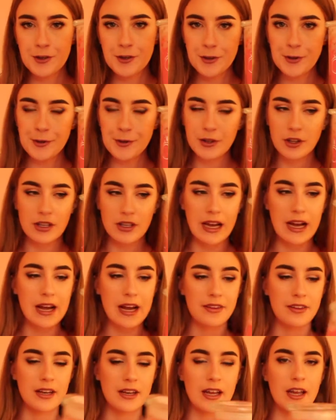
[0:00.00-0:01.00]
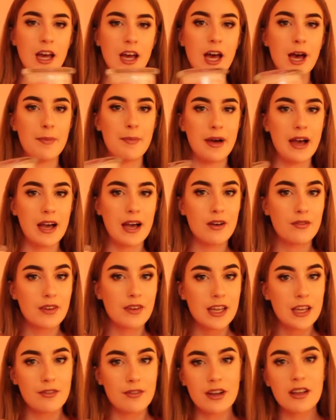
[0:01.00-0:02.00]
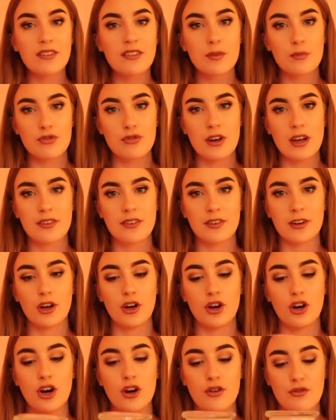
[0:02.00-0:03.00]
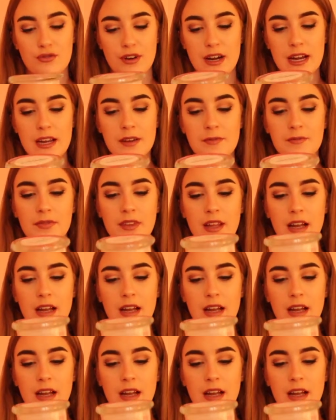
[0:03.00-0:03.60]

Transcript: you'll get either a pair of earrings, a bracelet or a ring.